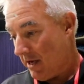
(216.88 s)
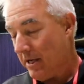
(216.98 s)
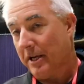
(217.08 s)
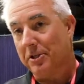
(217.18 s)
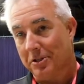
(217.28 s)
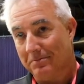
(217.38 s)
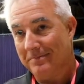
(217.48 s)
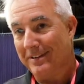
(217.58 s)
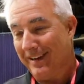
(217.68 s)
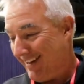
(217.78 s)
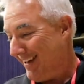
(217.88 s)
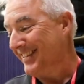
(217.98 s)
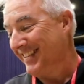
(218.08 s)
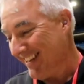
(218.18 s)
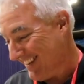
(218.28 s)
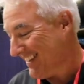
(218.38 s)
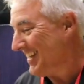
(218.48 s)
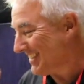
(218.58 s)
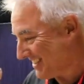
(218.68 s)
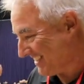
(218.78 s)
Addiction. It's an
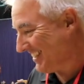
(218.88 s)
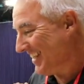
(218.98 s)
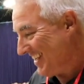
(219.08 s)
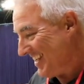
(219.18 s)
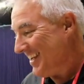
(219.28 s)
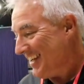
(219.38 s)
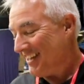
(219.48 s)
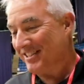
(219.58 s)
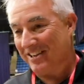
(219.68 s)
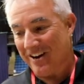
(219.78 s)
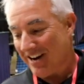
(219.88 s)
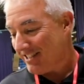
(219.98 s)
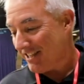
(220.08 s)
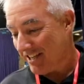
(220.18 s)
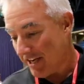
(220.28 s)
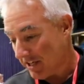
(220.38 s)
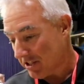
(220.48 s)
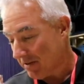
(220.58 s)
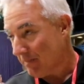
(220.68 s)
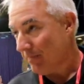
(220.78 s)
addiction. It's a crazy
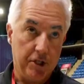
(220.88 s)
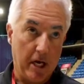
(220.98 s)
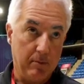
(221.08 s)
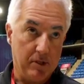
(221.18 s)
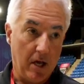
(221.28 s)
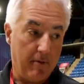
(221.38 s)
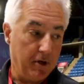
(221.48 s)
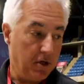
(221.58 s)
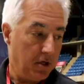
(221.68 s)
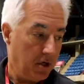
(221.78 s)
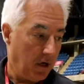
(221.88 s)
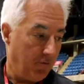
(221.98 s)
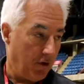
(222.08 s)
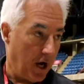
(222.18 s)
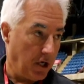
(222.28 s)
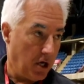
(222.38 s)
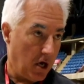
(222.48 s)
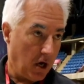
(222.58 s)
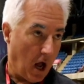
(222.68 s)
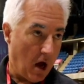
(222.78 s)
addiction. James Lovingood and Fred
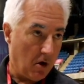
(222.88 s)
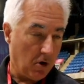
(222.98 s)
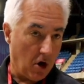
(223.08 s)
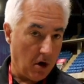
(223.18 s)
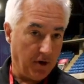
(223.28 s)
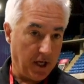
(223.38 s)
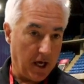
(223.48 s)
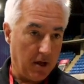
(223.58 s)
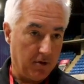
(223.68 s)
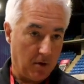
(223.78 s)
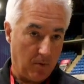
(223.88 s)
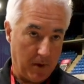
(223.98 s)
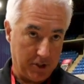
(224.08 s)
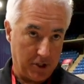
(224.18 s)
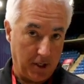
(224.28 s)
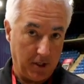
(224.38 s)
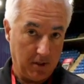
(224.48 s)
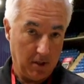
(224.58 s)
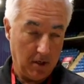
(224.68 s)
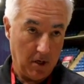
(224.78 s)
Young all carved together originally.
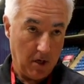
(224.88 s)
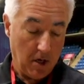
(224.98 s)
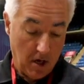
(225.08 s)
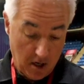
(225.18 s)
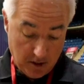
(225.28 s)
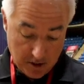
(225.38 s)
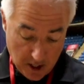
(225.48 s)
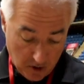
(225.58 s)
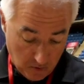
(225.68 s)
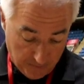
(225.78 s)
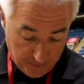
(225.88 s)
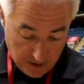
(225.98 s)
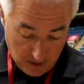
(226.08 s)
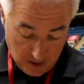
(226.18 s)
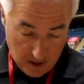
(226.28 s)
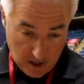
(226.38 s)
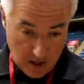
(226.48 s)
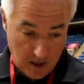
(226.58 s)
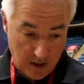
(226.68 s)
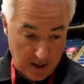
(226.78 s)
So
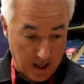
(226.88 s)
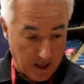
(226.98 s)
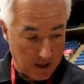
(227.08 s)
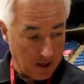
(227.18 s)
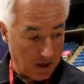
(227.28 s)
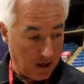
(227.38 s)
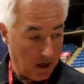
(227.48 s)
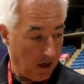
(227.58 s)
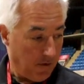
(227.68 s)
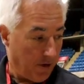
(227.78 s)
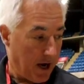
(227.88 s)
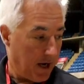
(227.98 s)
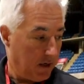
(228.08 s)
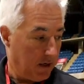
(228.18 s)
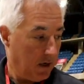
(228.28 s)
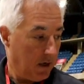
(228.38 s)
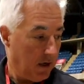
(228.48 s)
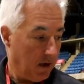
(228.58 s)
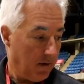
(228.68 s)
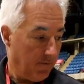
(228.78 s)
then Fred
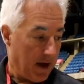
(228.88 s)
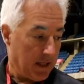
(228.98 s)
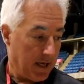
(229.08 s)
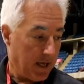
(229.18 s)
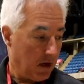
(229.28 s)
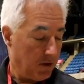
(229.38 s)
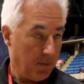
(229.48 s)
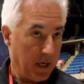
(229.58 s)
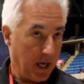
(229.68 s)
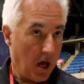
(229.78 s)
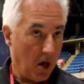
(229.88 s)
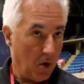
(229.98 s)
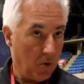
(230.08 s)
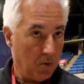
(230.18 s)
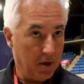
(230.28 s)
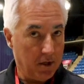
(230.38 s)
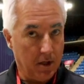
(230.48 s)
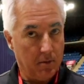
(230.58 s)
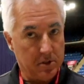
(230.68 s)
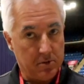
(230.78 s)
finally hit on the Big O. And
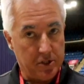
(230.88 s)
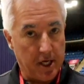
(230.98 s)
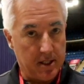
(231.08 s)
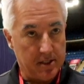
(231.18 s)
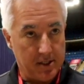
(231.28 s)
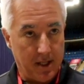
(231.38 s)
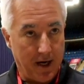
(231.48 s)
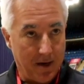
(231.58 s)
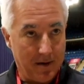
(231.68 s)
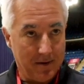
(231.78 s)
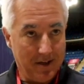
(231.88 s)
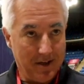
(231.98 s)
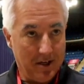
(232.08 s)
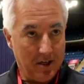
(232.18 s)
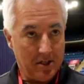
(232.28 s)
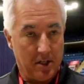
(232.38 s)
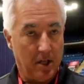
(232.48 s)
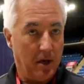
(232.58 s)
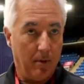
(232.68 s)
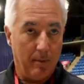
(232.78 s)
then there was some jealousy there. So
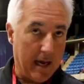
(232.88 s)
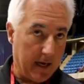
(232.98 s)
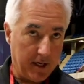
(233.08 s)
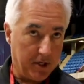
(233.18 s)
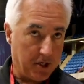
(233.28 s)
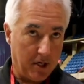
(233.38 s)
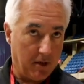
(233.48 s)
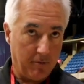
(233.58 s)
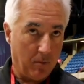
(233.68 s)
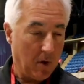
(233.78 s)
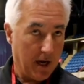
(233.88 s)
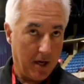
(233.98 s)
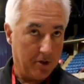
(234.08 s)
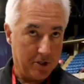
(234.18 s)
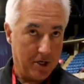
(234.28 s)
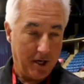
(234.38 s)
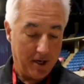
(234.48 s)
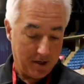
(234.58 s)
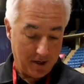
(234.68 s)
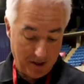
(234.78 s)
then they were mad at each other, from what I
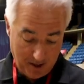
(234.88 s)
understand.